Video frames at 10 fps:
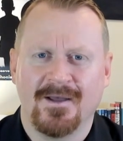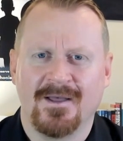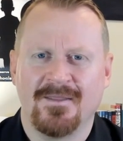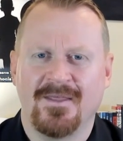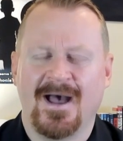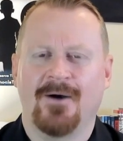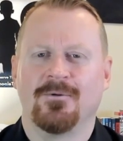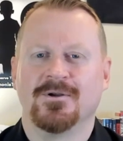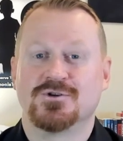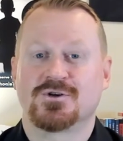and that
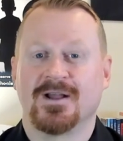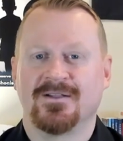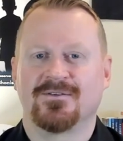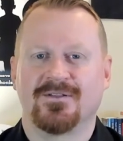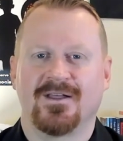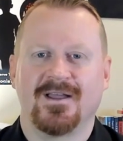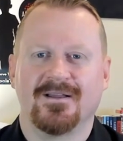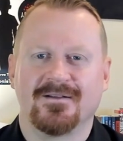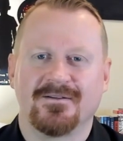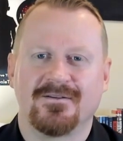would
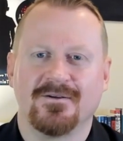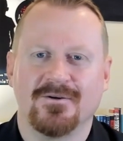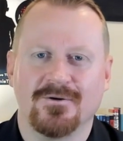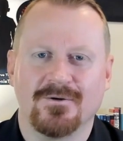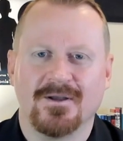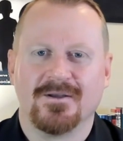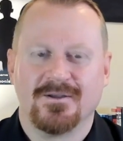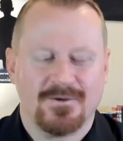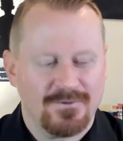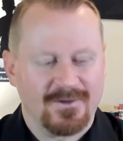translate to
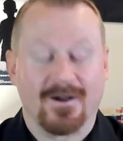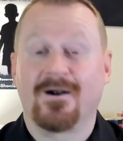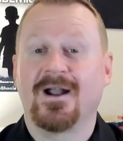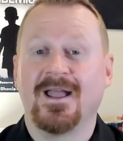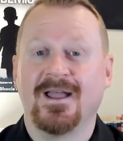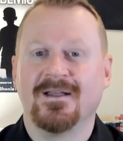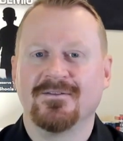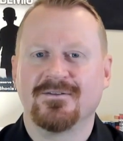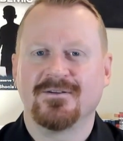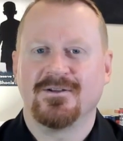using our
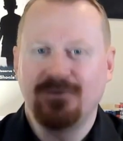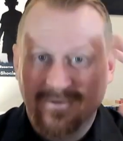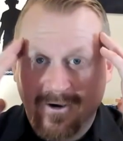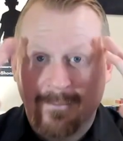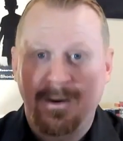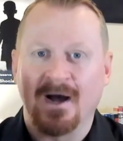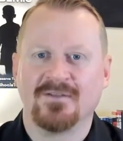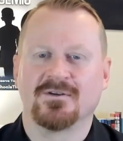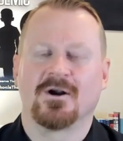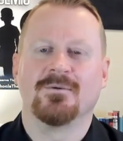hands and using our
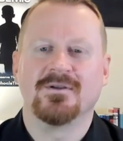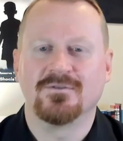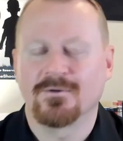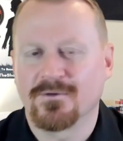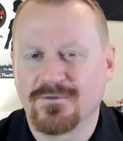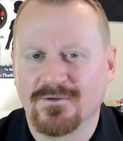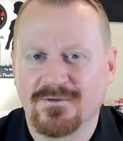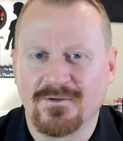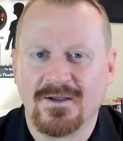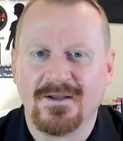minds and our
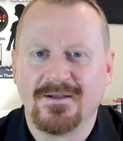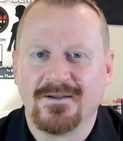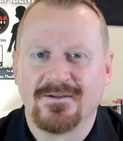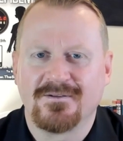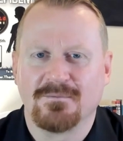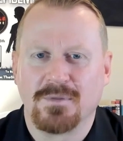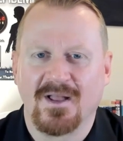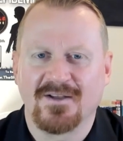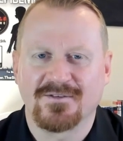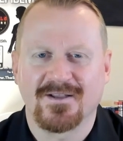resources to
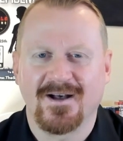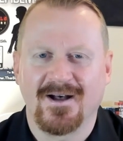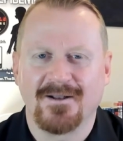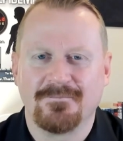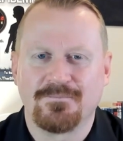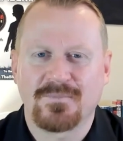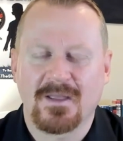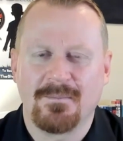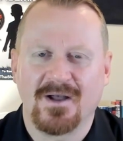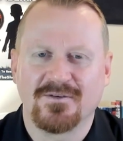bless God
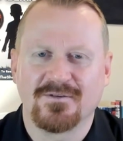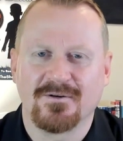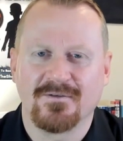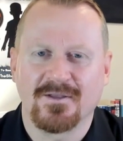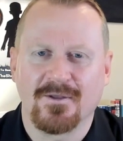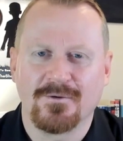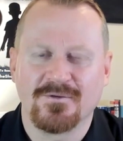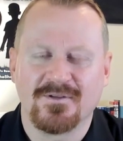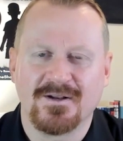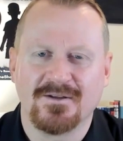by serving
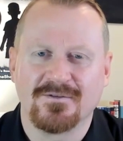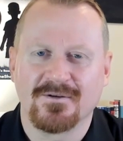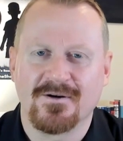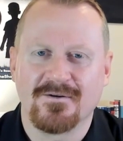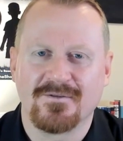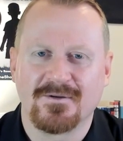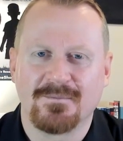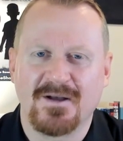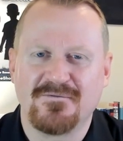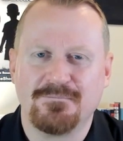those that need served,
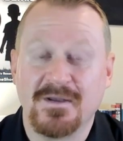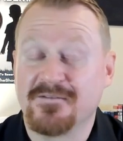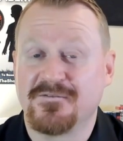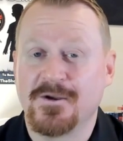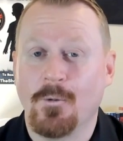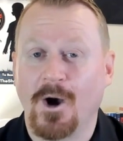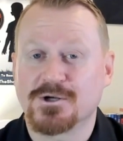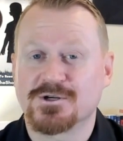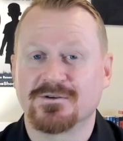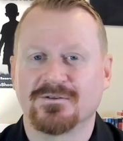by being feet
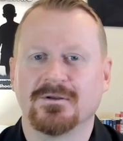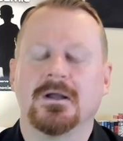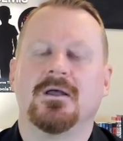washers,